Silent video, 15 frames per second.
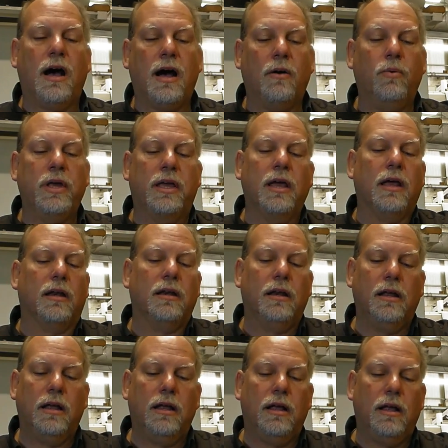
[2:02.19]
We get
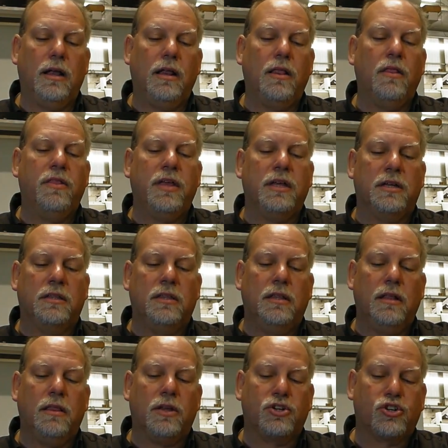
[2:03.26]

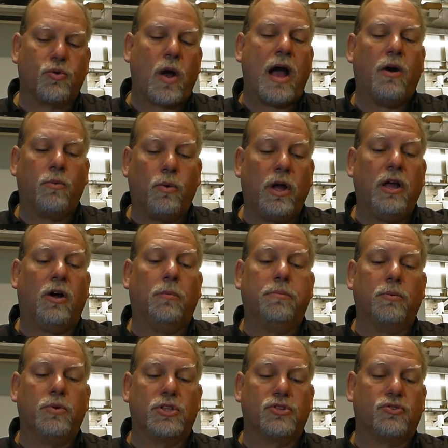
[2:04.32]
the shroud will help
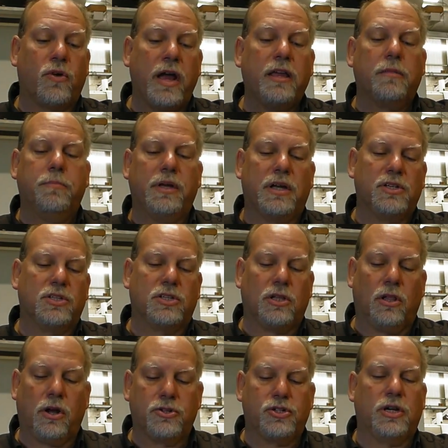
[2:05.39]
with strength because it's a
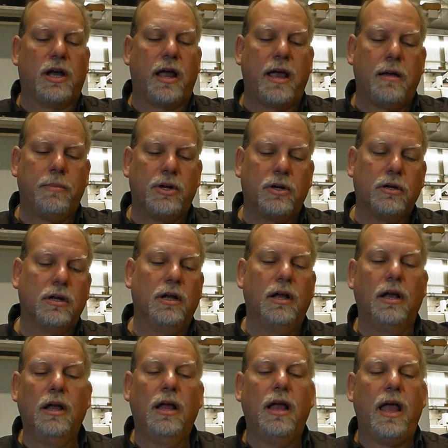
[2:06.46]
larger diameter,
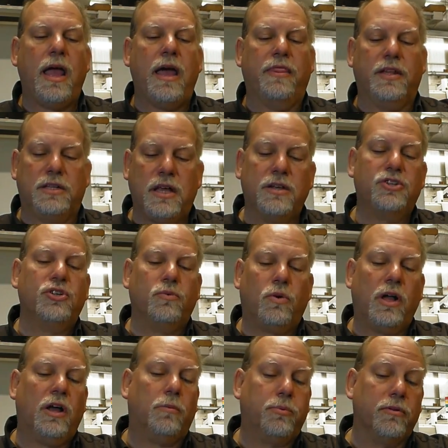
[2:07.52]
and the tension will
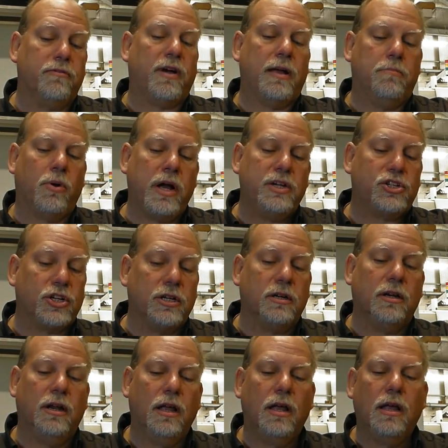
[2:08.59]
help with vibration
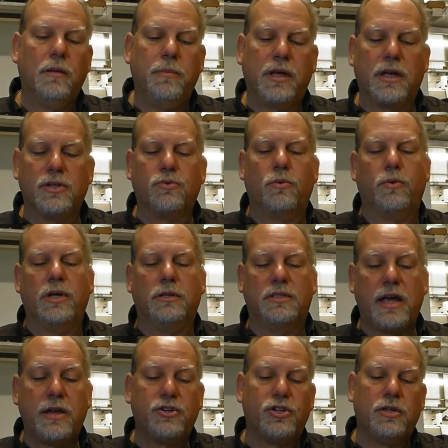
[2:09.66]
because when we
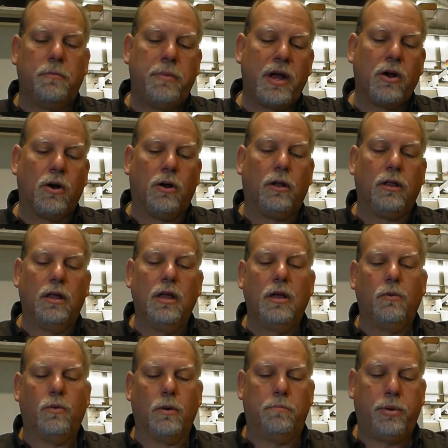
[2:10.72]
tension a barrel,
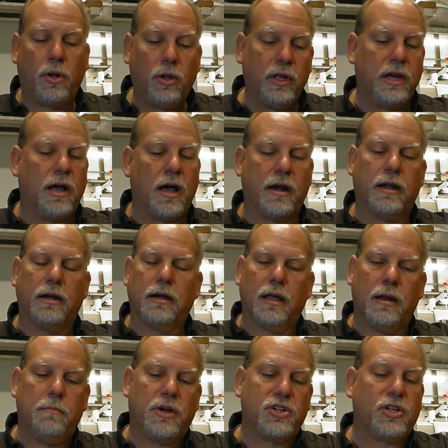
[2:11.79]
we're pulling on it,
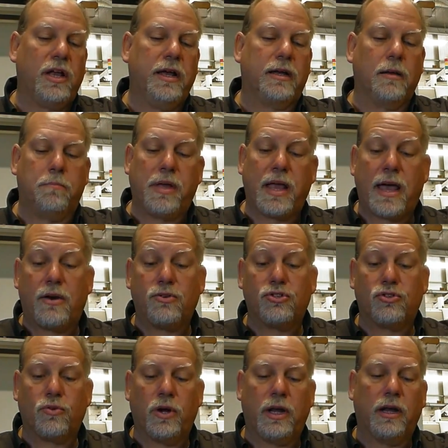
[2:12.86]
and much like a piano
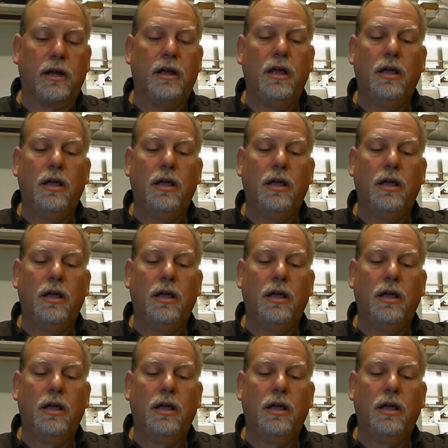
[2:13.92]
string